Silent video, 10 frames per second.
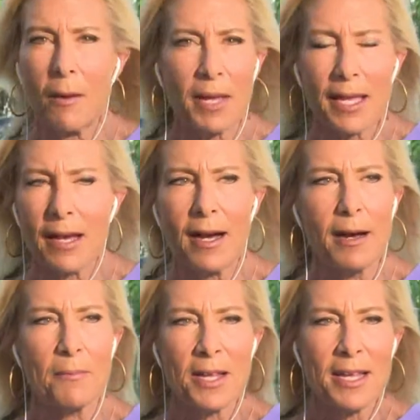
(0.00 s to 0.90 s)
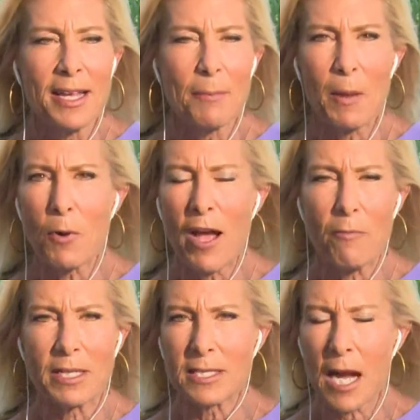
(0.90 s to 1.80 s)
Tommy. Um, people
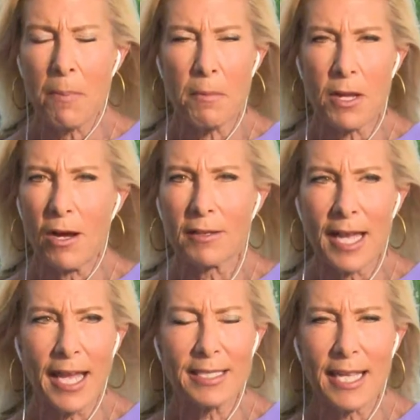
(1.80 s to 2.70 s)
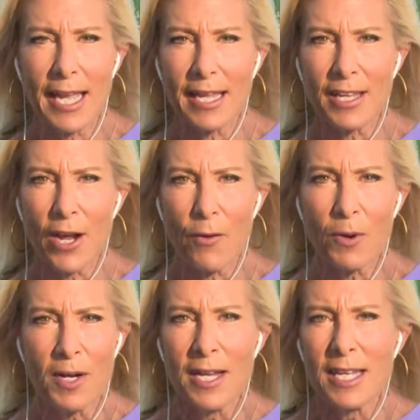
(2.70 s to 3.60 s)
have been stopping me all day saying, you
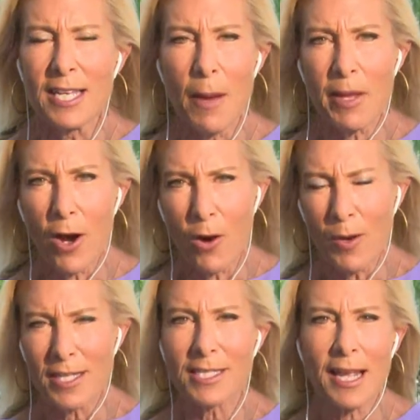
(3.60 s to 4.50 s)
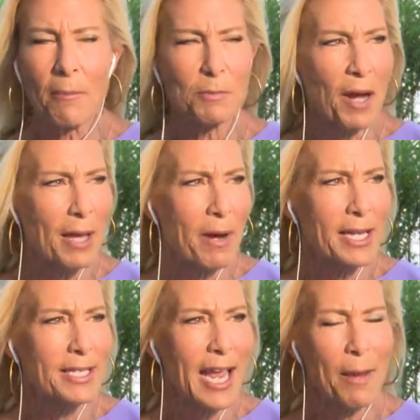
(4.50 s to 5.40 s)
know, Tommy always comes by
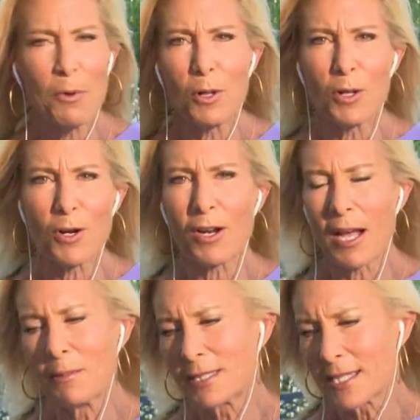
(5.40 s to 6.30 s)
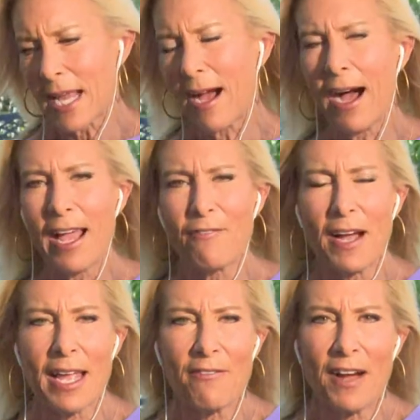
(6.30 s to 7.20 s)
my table or comes to say hi if
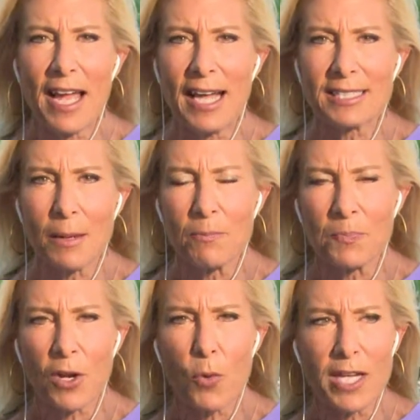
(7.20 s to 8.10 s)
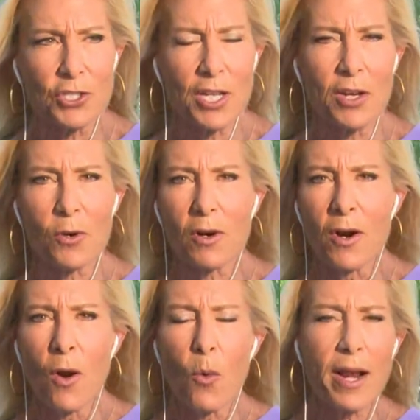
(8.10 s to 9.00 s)
I if I ask him a question or
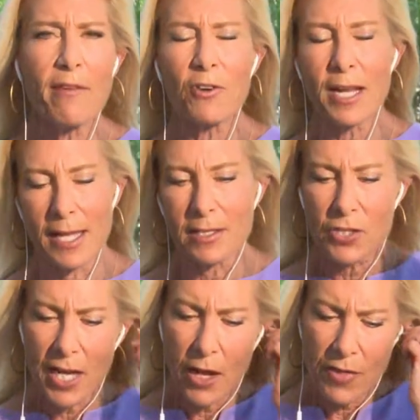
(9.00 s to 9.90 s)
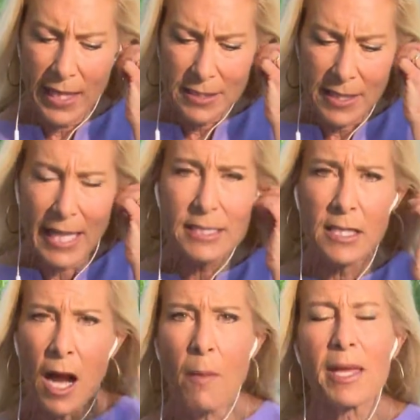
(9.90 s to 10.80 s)
whatever it is. You know, that's that's
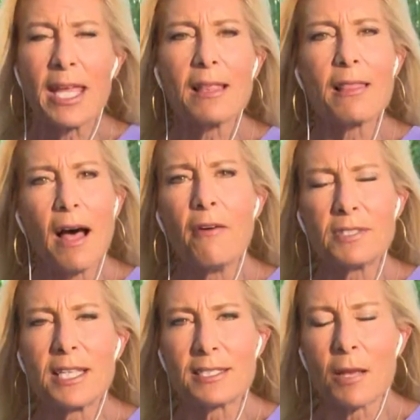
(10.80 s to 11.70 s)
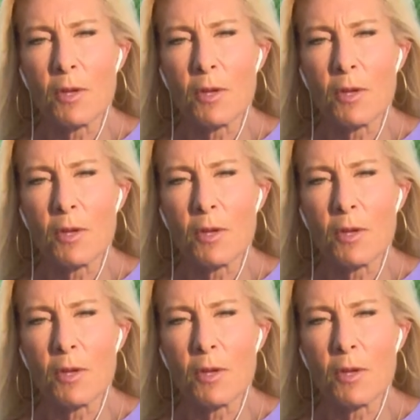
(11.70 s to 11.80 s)
Tommy. He loves this